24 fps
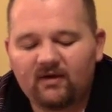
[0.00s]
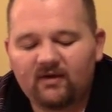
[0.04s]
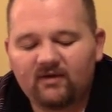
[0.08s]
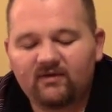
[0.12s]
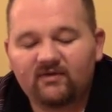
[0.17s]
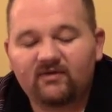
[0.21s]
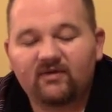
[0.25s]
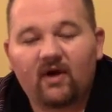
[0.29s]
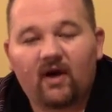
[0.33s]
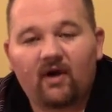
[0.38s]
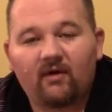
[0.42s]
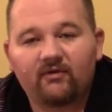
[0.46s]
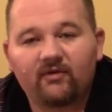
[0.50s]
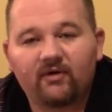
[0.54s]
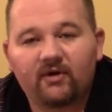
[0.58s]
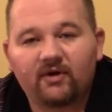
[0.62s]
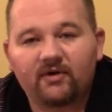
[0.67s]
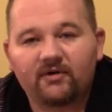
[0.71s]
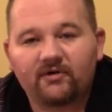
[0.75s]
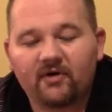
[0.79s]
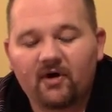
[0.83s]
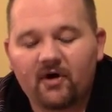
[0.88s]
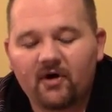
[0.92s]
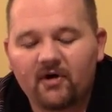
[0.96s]

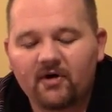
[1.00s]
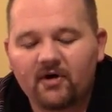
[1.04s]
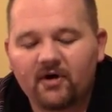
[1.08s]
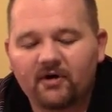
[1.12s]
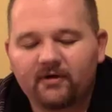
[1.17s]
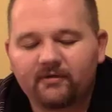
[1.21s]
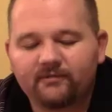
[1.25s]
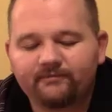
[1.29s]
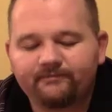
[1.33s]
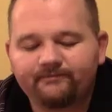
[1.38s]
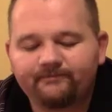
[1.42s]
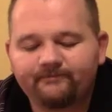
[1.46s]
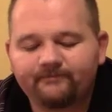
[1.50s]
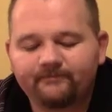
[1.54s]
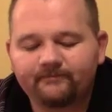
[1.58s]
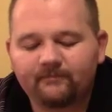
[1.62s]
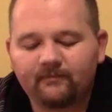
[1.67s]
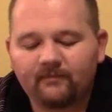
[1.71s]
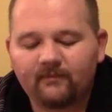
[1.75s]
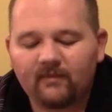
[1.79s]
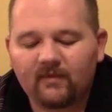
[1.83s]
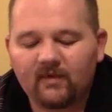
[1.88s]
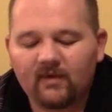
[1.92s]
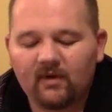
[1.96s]
softer and darker.
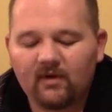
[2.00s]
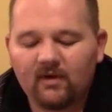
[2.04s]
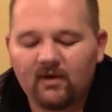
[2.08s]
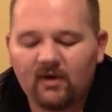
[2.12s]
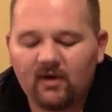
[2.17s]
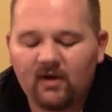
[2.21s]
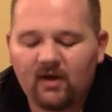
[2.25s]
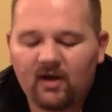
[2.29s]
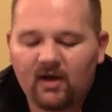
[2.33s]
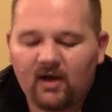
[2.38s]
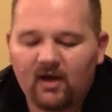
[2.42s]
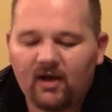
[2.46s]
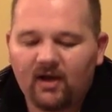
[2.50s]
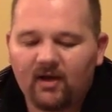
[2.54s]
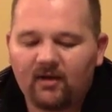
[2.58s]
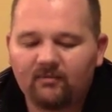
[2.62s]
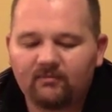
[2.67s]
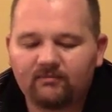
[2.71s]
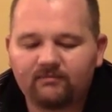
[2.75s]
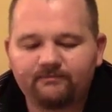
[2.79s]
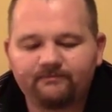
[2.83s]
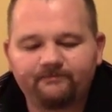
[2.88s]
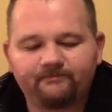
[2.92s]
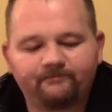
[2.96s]

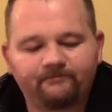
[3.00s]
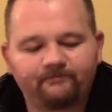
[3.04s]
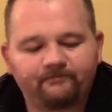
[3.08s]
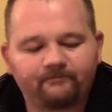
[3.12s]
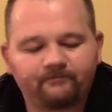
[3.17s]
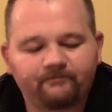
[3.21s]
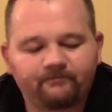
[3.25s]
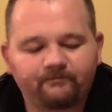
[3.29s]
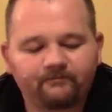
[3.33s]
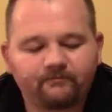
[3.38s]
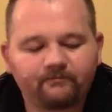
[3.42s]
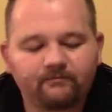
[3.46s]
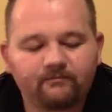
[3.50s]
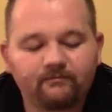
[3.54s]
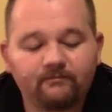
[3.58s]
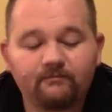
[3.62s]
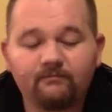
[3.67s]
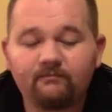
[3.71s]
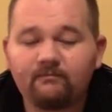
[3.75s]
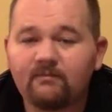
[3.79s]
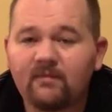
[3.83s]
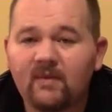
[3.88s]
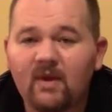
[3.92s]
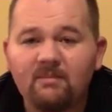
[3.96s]

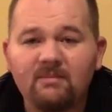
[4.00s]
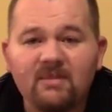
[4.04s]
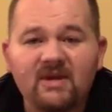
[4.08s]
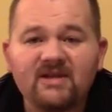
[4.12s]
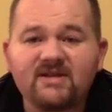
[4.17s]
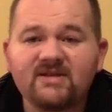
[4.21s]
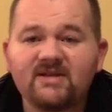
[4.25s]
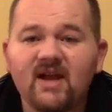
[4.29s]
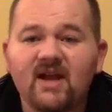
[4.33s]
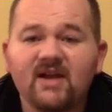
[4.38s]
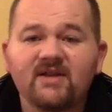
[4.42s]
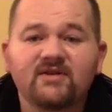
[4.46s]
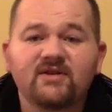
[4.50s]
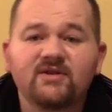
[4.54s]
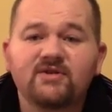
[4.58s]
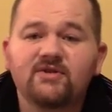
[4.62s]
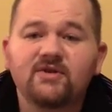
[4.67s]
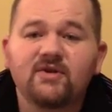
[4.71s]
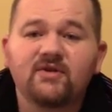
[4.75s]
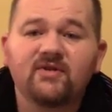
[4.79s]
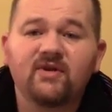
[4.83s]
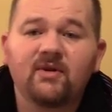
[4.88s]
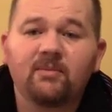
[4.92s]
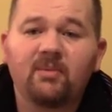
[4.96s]
But it's nice. It
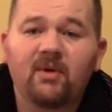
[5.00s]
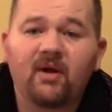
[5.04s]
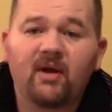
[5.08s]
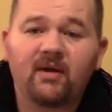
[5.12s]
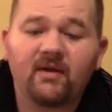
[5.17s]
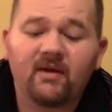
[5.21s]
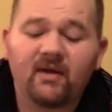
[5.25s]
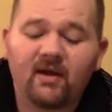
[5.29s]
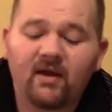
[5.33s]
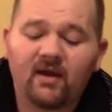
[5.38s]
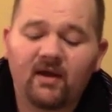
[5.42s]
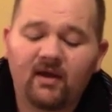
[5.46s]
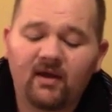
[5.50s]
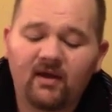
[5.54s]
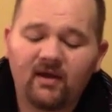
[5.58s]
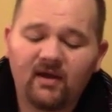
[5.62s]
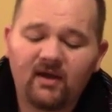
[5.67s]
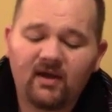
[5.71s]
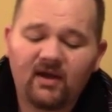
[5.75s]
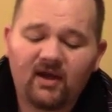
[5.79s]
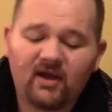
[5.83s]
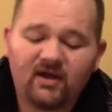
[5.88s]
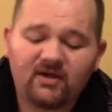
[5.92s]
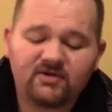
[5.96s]
shows up on
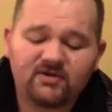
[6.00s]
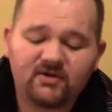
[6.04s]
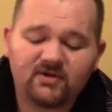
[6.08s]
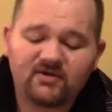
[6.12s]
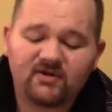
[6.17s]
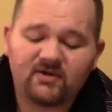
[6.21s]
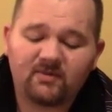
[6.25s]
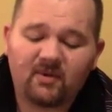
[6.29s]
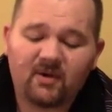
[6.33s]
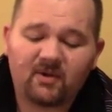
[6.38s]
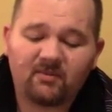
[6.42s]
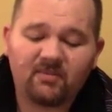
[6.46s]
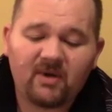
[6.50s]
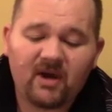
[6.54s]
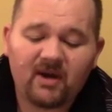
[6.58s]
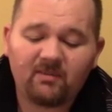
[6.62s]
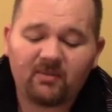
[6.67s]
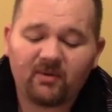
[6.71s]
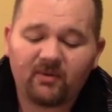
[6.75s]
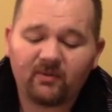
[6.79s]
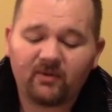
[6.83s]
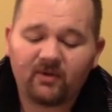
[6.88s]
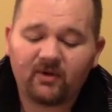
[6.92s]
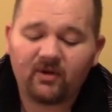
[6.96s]

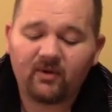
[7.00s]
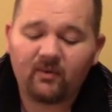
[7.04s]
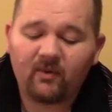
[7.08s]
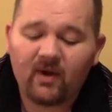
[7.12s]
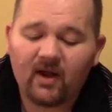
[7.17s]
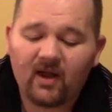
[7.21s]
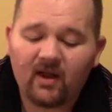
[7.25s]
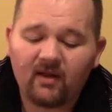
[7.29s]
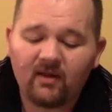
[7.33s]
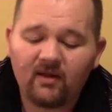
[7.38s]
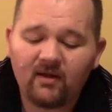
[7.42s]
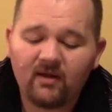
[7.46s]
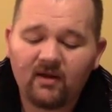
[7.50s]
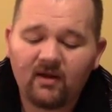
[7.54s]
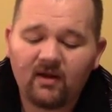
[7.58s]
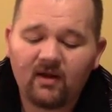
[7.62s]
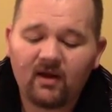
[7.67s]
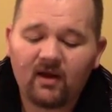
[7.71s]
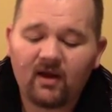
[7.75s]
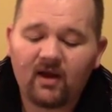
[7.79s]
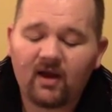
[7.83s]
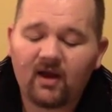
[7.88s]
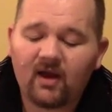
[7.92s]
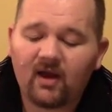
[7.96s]
paper really well,
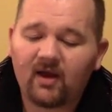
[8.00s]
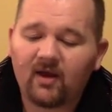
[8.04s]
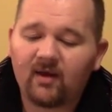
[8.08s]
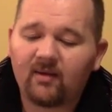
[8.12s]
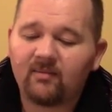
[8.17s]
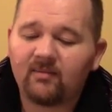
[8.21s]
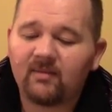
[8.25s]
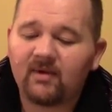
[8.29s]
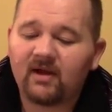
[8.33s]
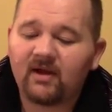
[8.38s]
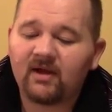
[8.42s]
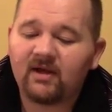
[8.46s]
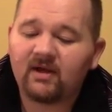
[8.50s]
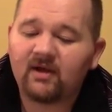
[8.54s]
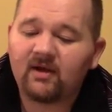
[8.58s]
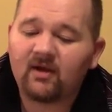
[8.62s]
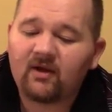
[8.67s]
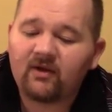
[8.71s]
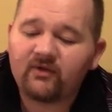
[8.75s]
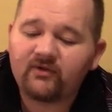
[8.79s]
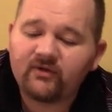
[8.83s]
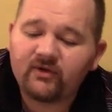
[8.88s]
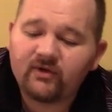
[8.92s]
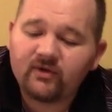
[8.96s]
and it
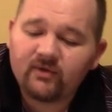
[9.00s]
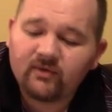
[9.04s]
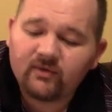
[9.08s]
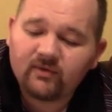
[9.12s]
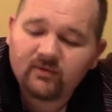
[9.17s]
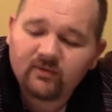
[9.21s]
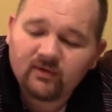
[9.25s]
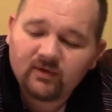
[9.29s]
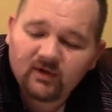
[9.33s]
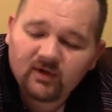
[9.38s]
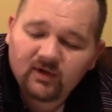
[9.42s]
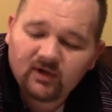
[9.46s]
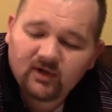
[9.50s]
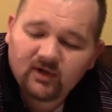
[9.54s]
also